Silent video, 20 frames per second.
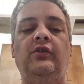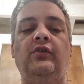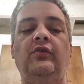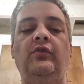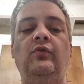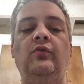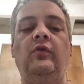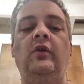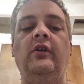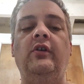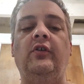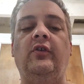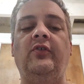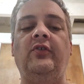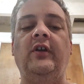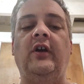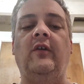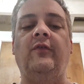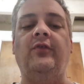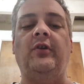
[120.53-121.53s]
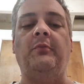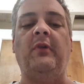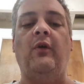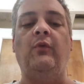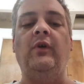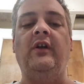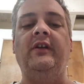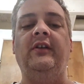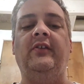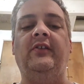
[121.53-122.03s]
You yourselves are
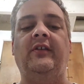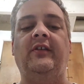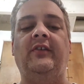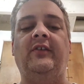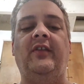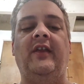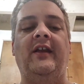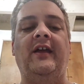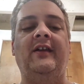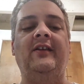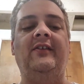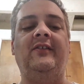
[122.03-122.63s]
my witnesses that